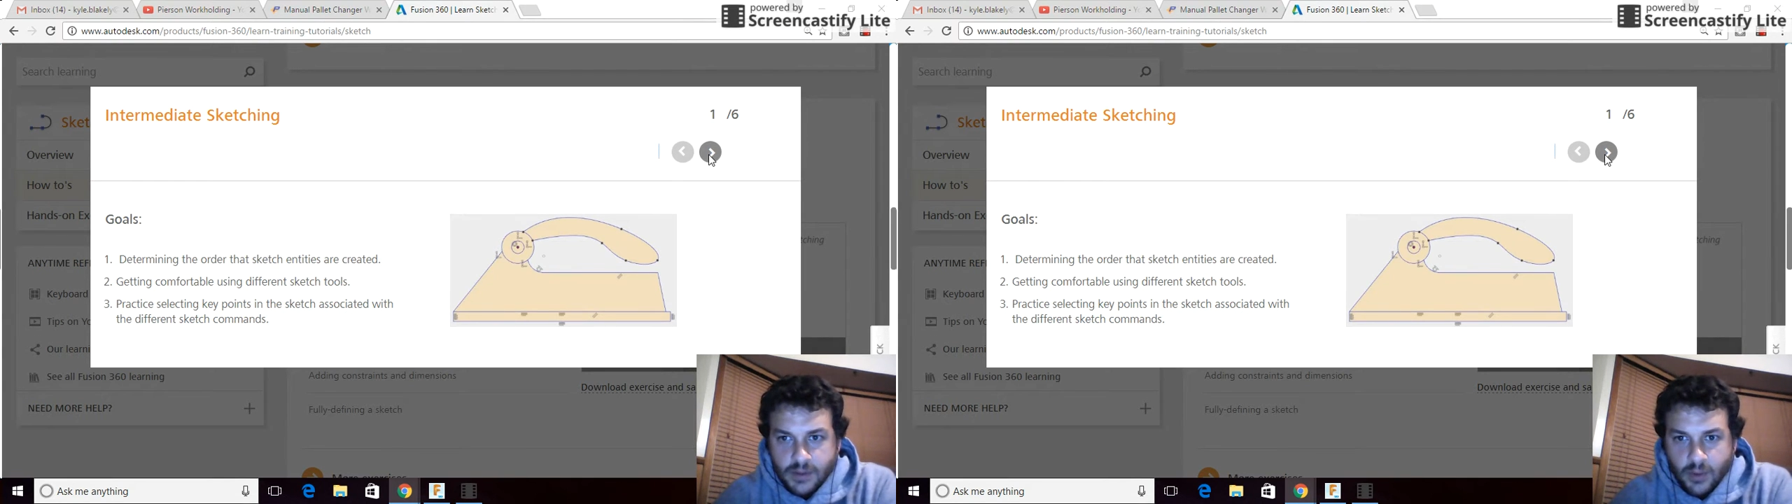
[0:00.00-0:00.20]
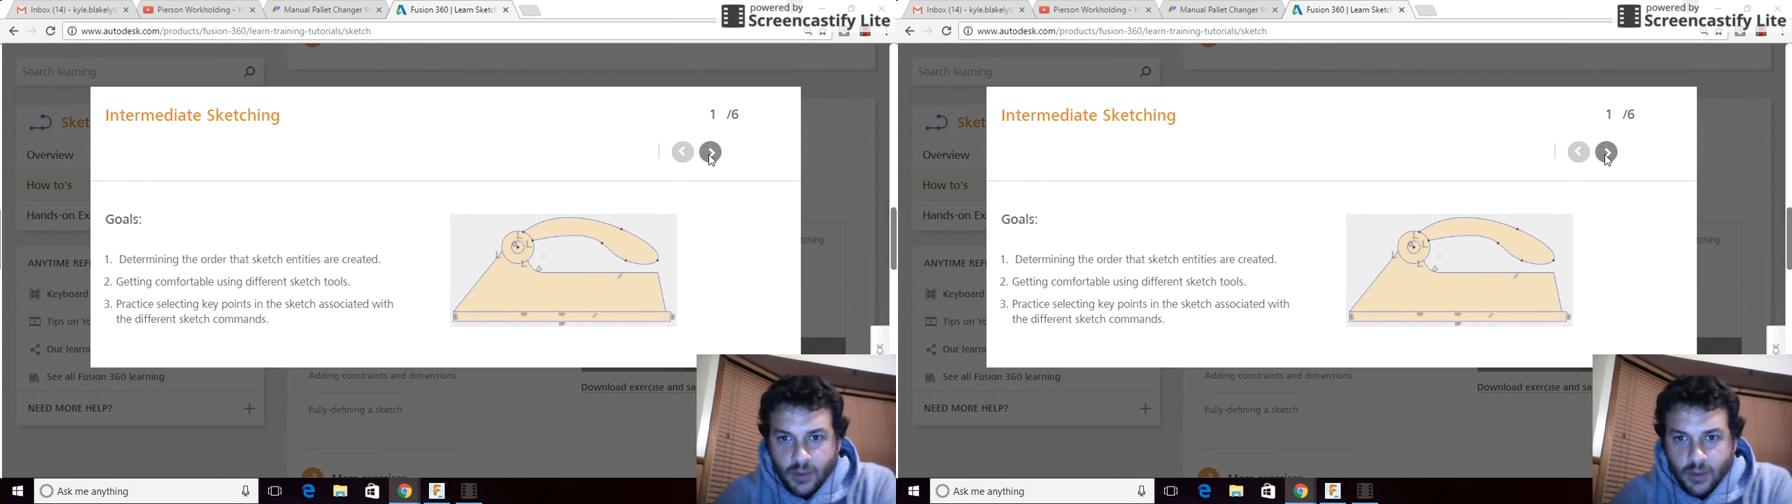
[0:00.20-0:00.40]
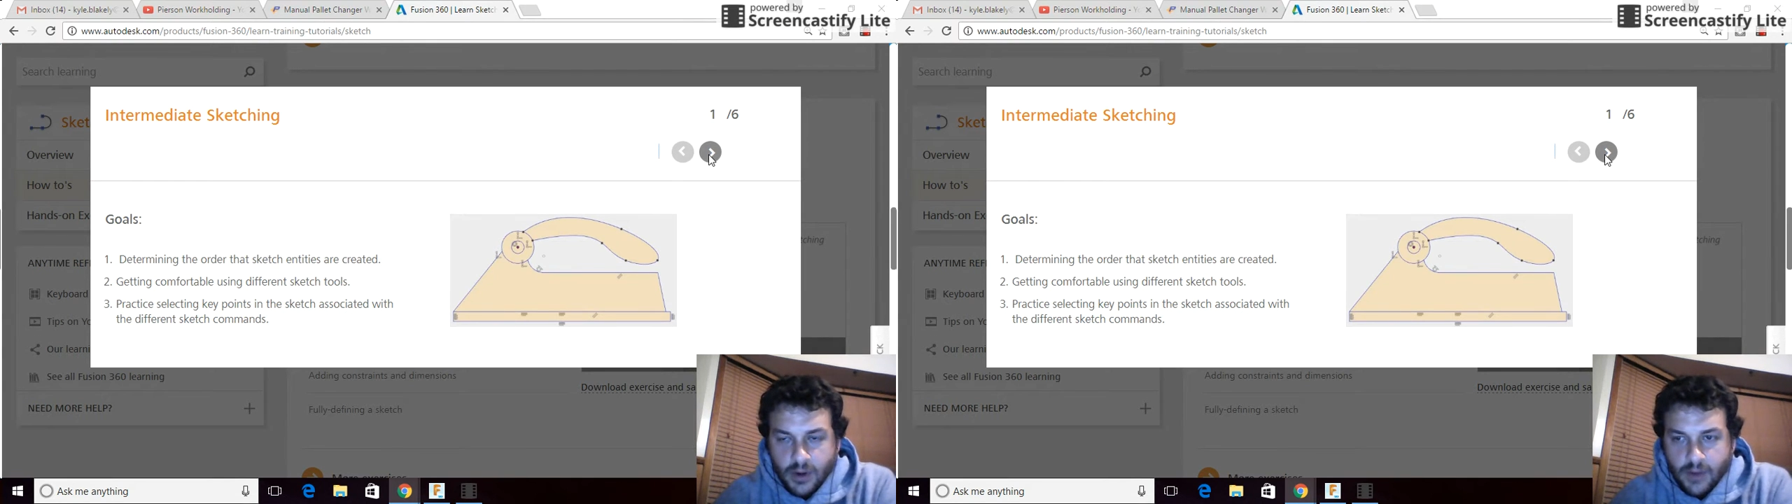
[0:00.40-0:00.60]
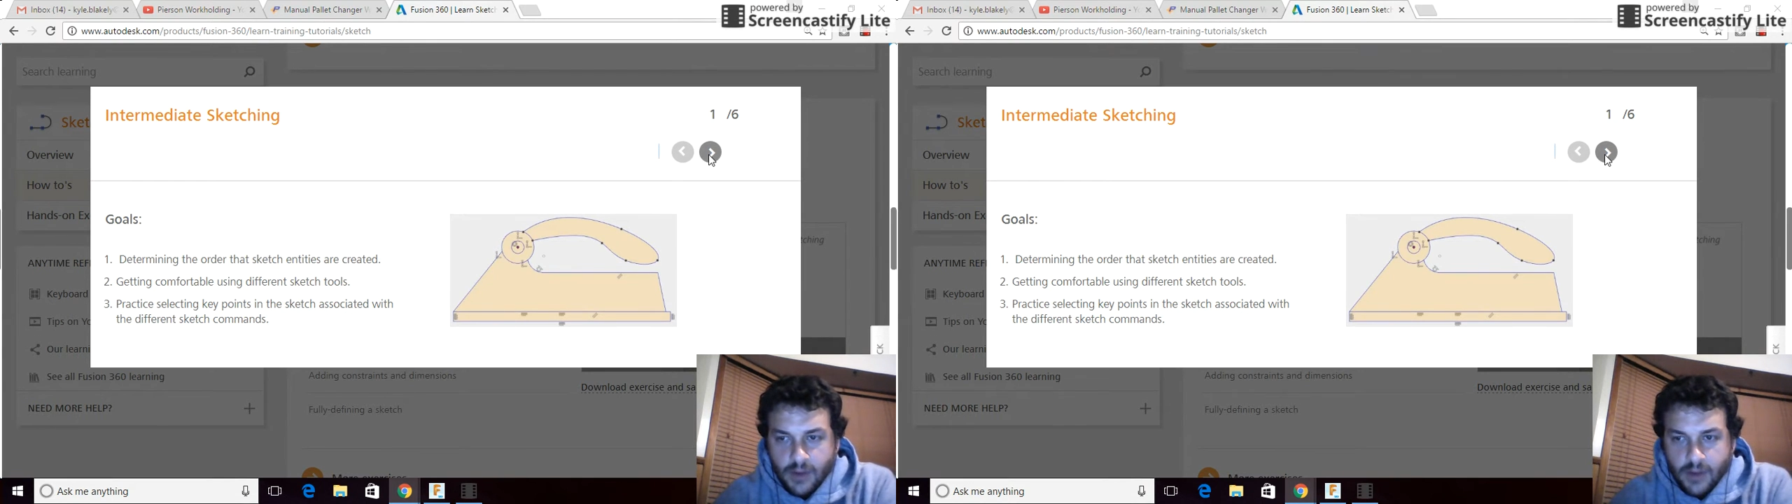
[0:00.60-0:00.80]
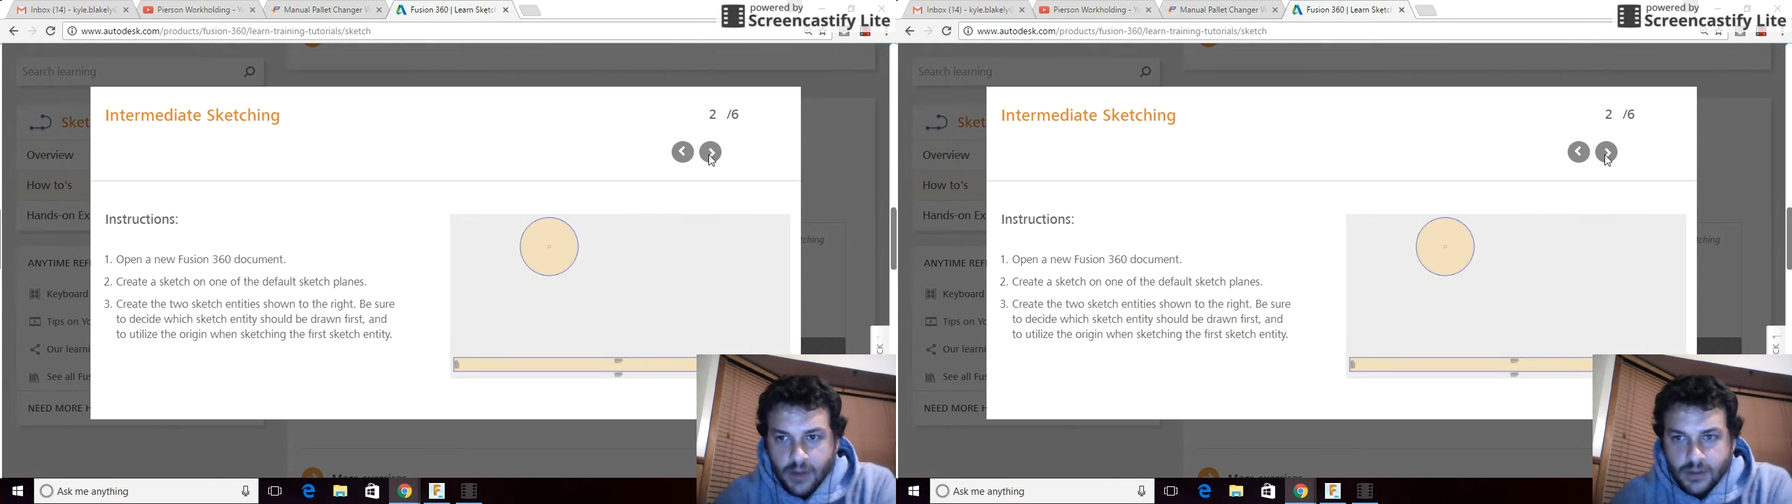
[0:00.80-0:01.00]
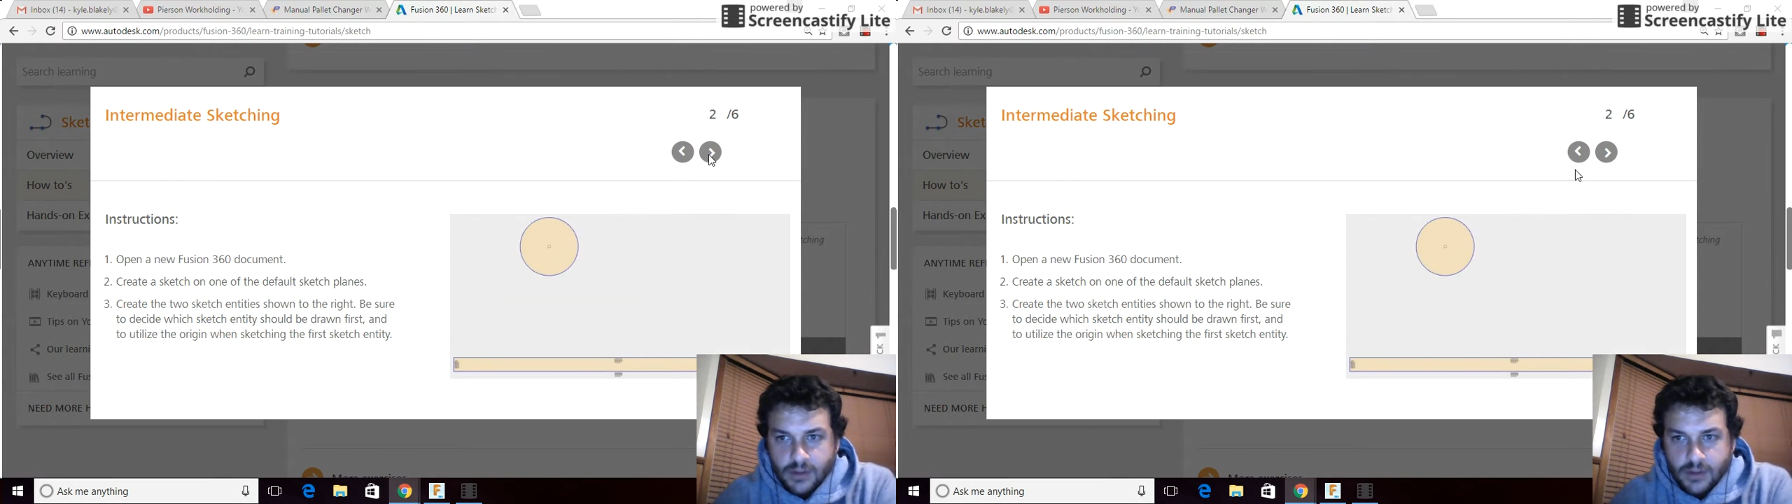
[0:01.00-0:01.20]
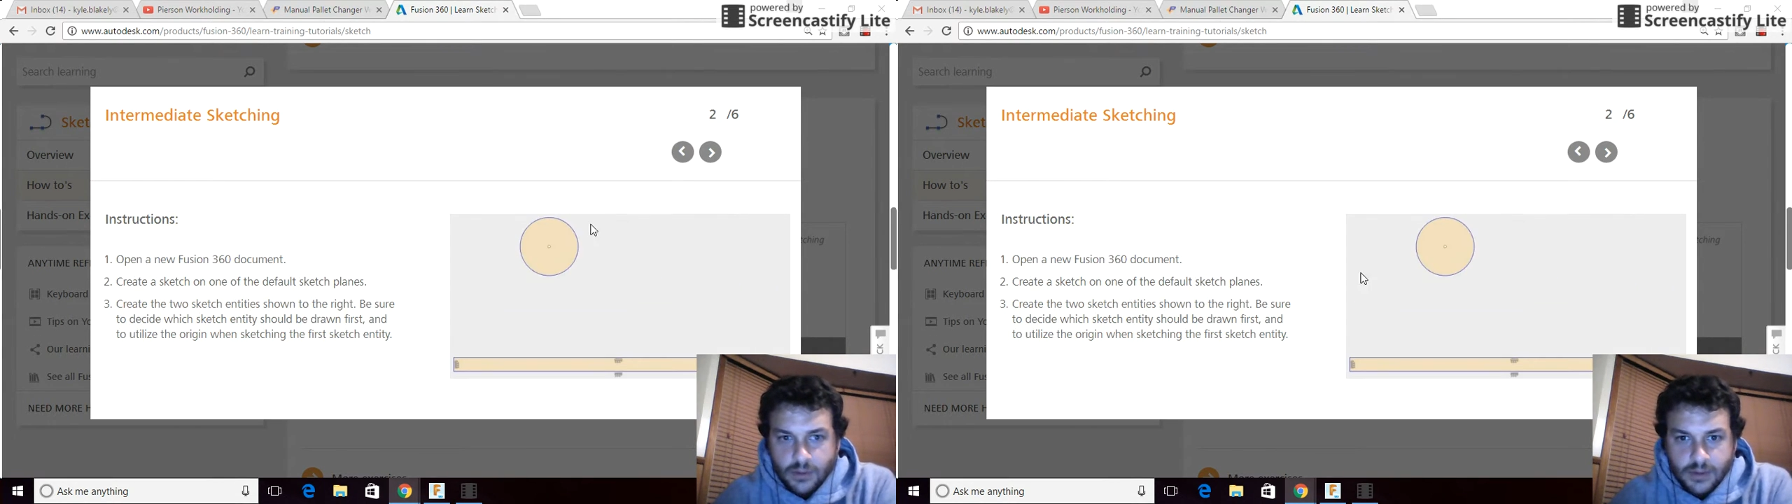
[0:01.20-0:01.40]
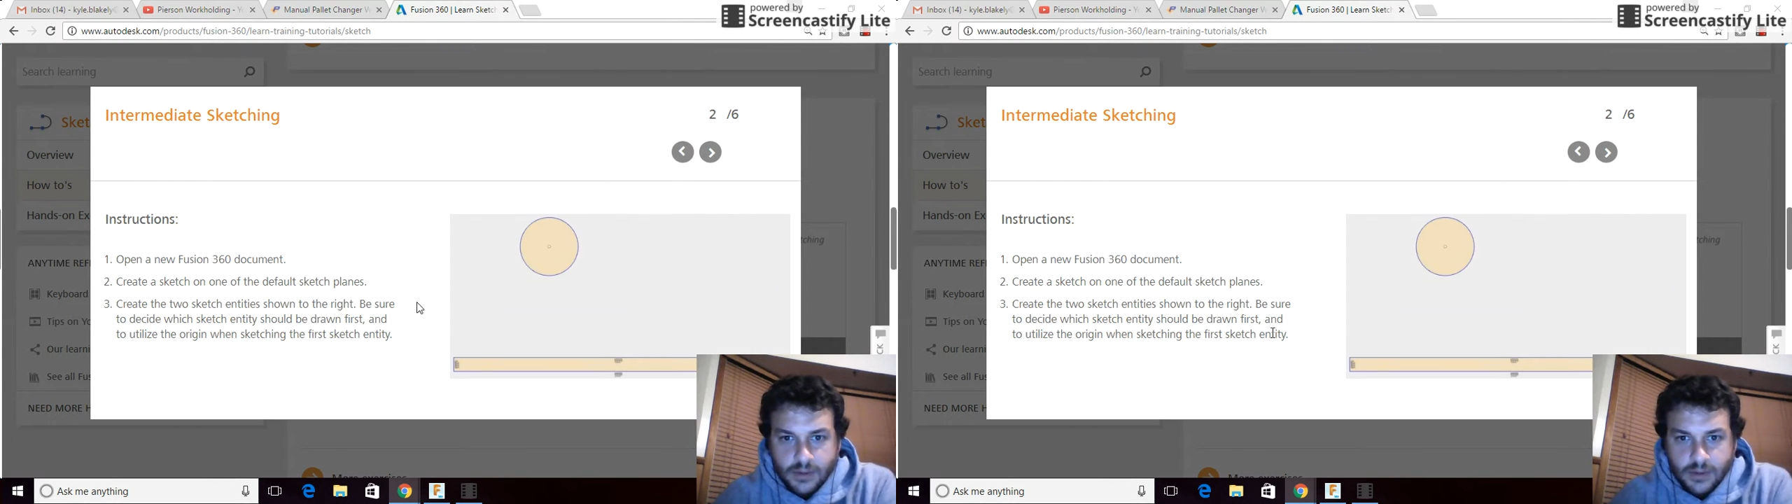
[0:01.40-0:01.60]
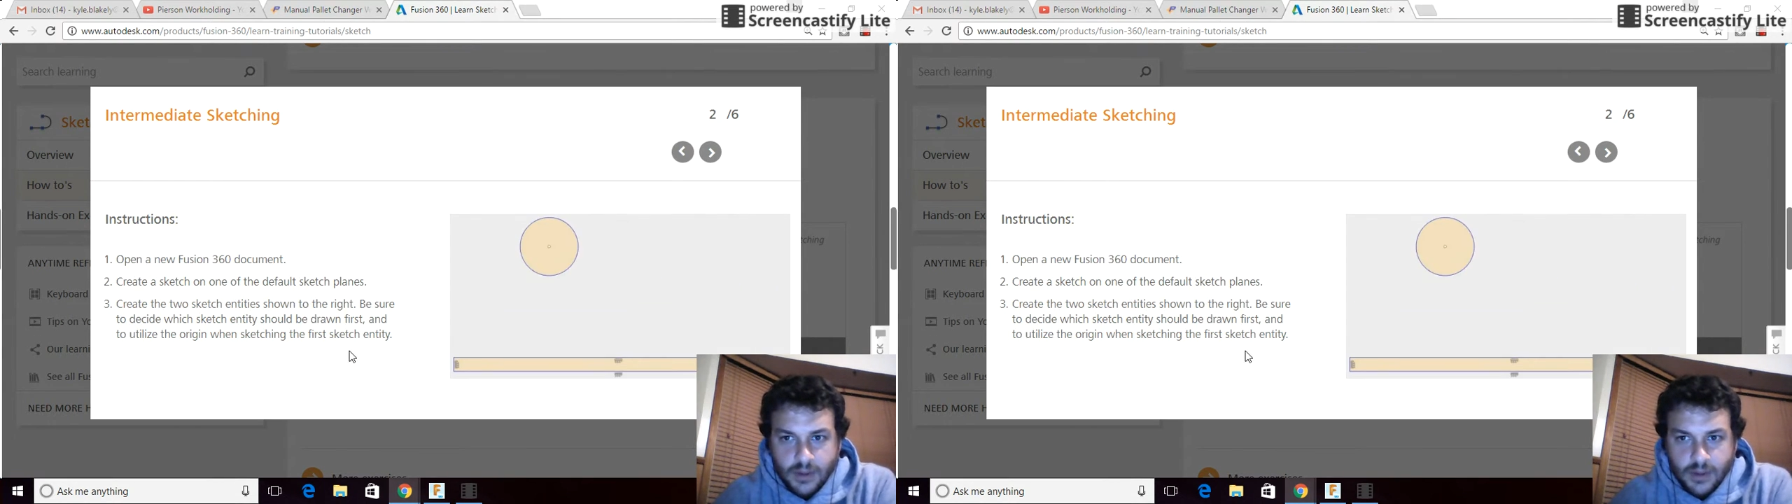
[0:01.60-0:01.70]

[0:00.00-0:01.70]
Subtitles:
more advanced tools.